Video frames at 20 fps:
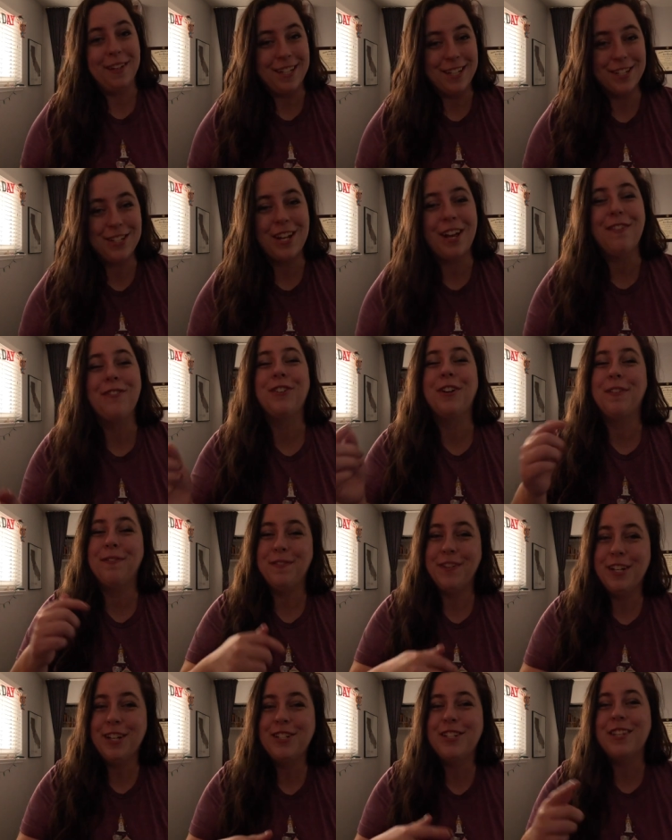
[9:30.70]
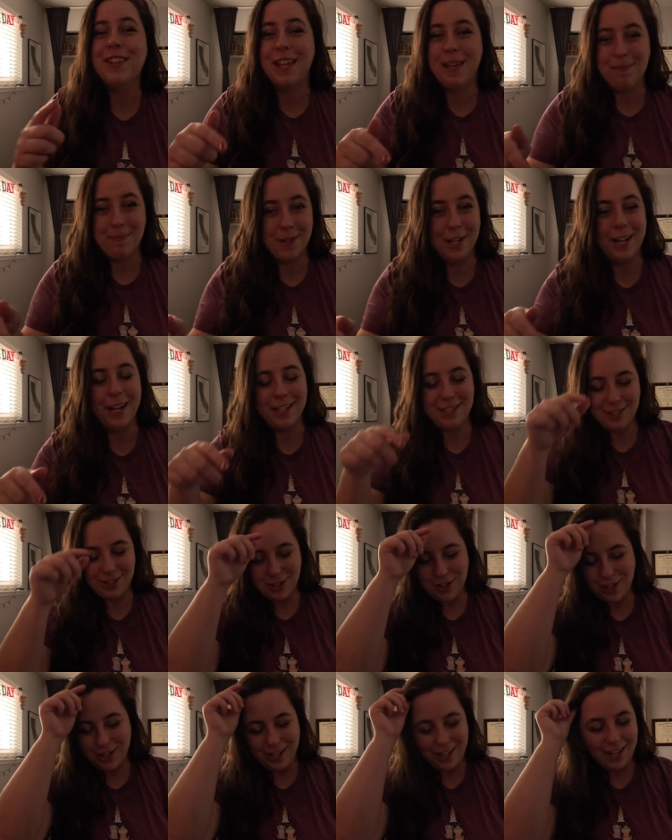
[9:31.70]
finish. After I finished that book, I
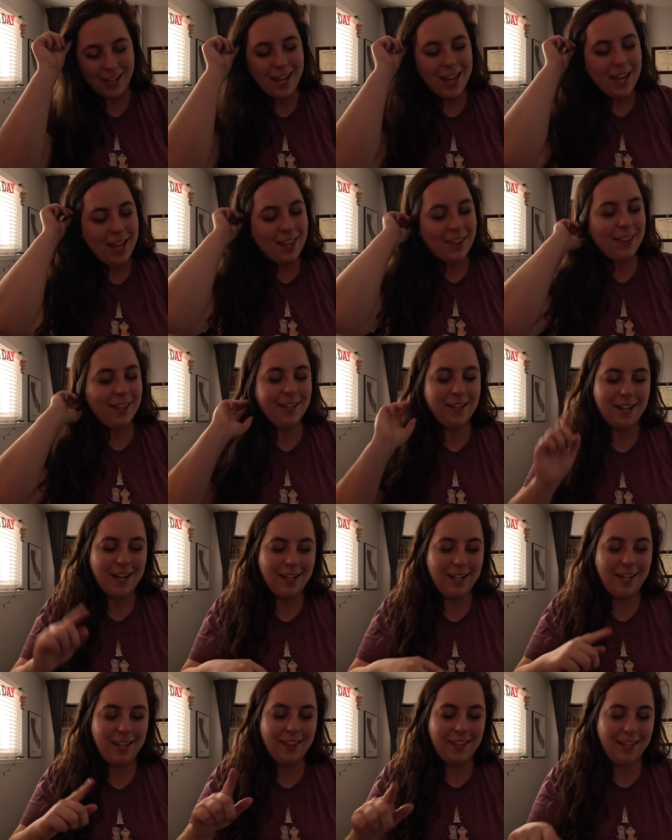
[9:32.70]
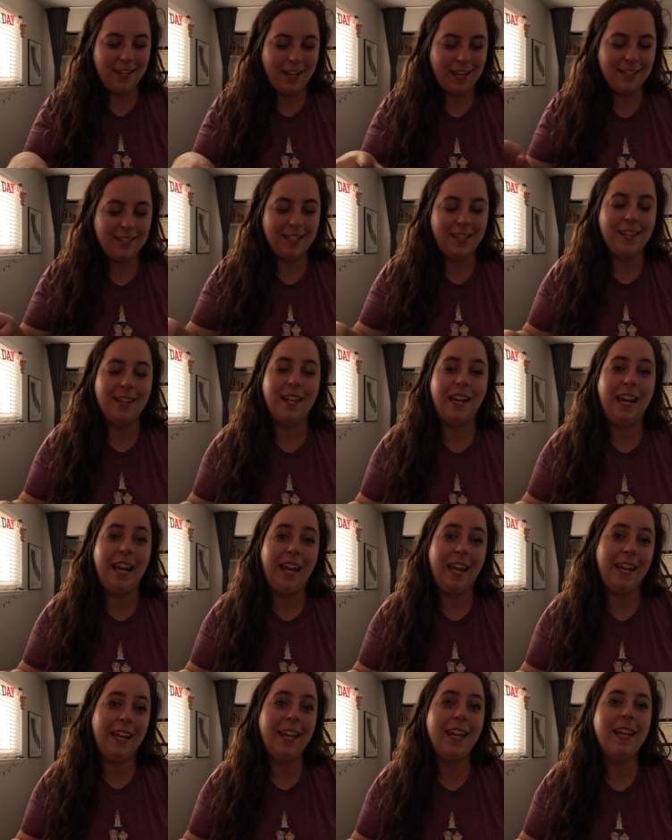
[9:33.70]
started The Naughty, the Nice, and the
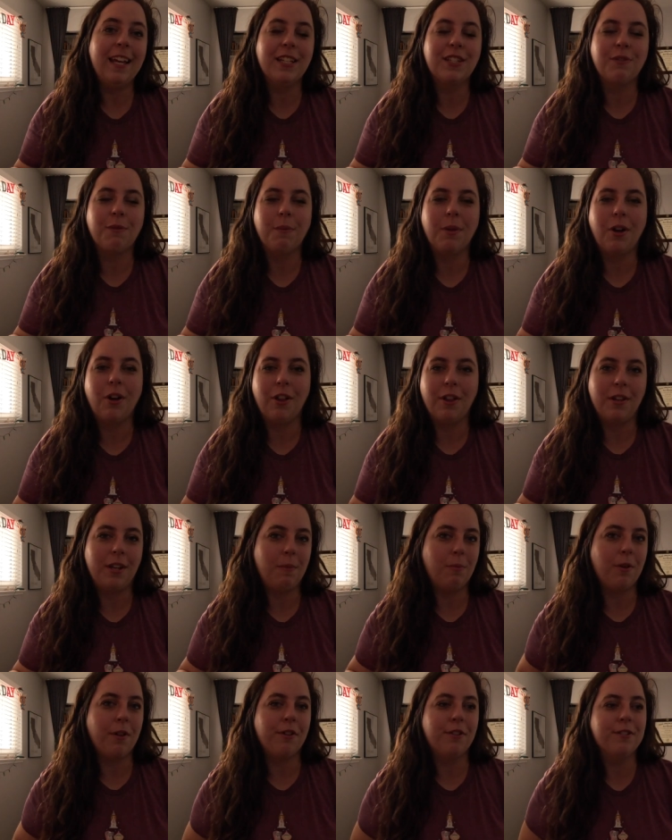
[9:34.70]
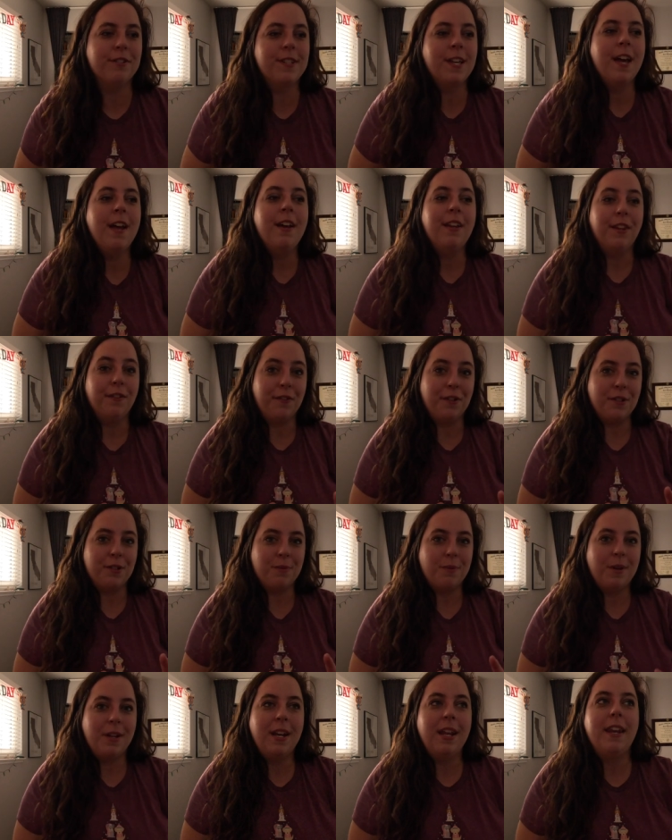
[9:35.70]
Nanny. It's from the Holiday Brothers, the
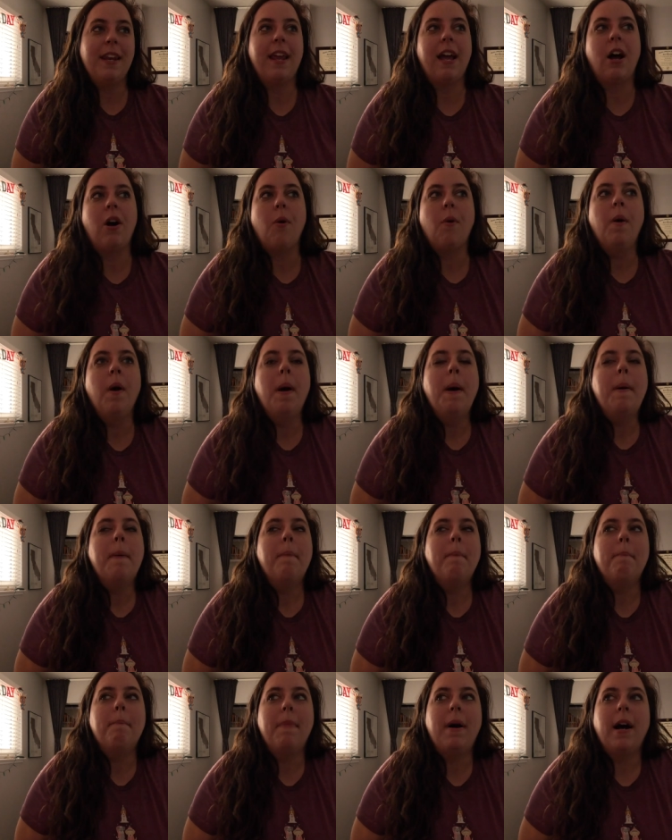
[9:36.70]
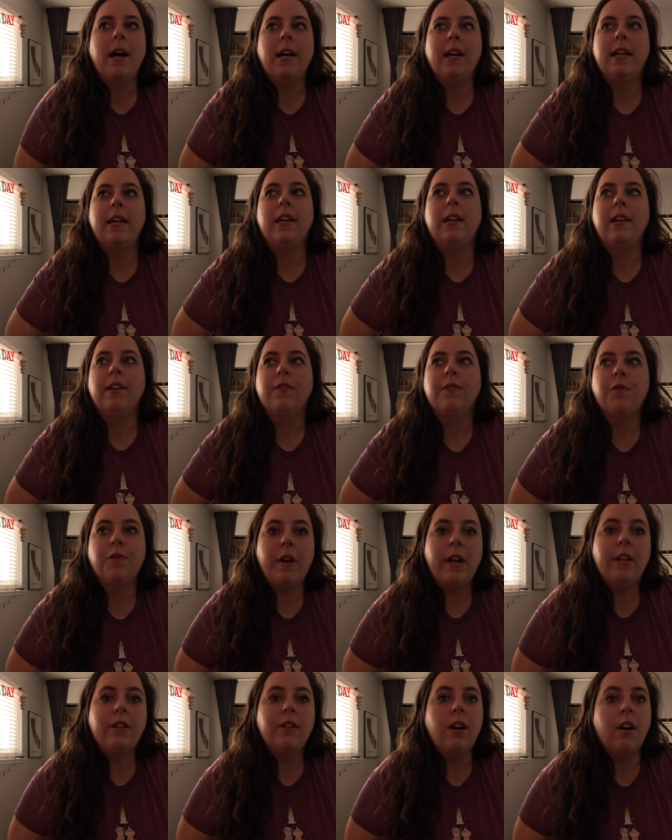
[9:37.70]
first one. Now, my
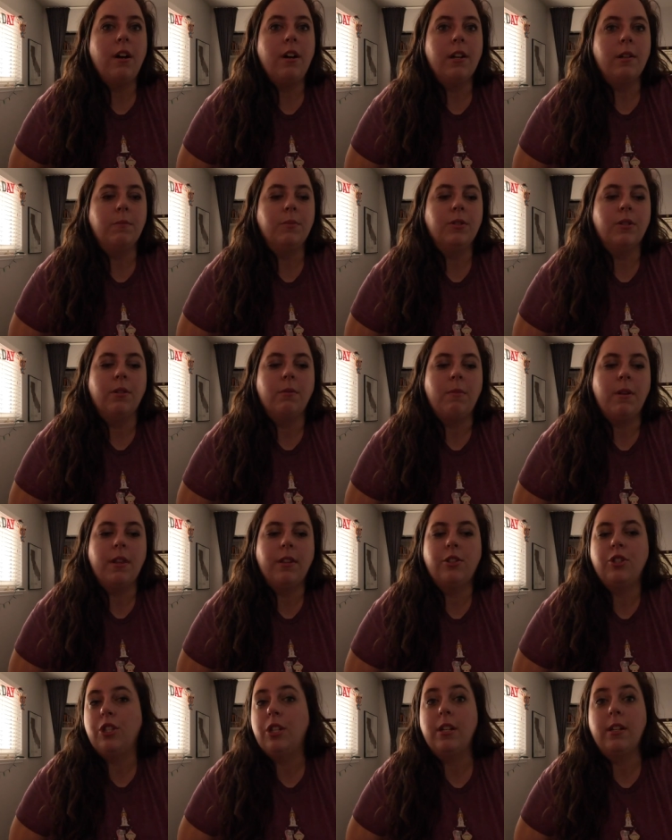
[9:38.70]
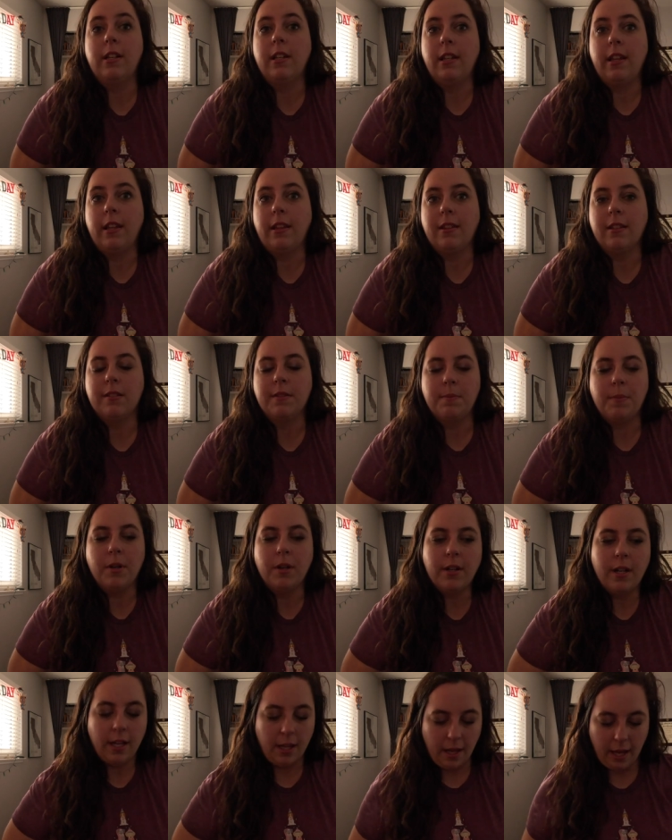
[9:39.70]
friend Autumn told me that she did not like this
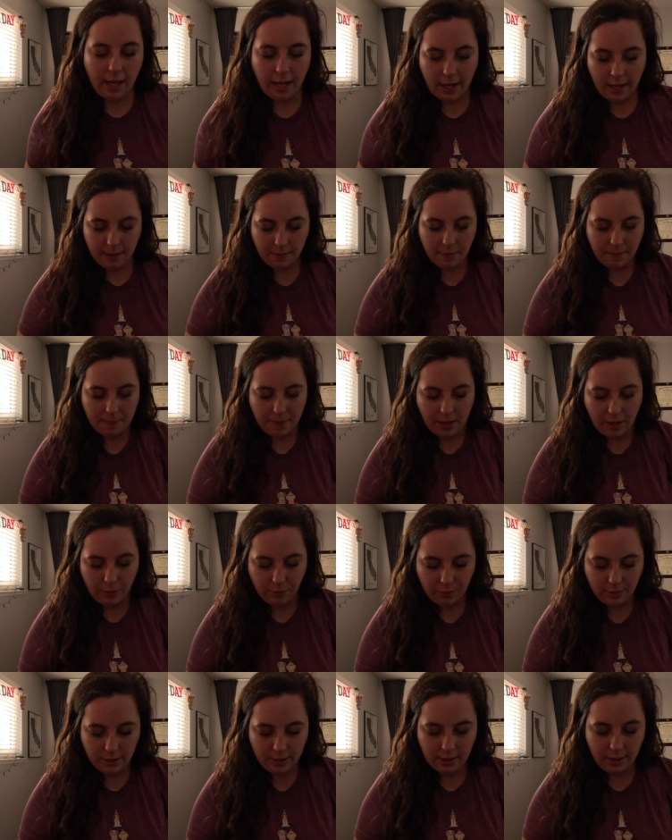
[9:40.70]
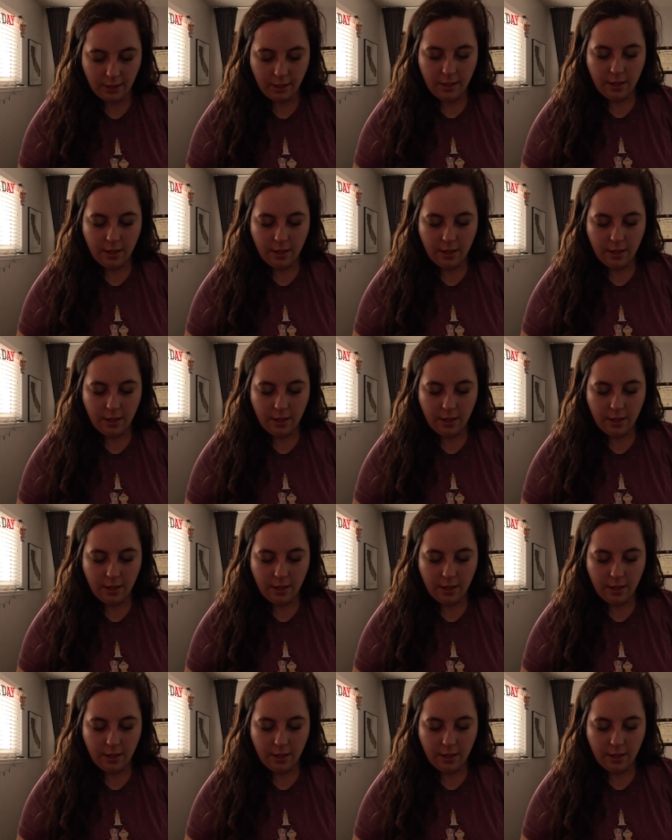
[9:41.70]
book, and I'm about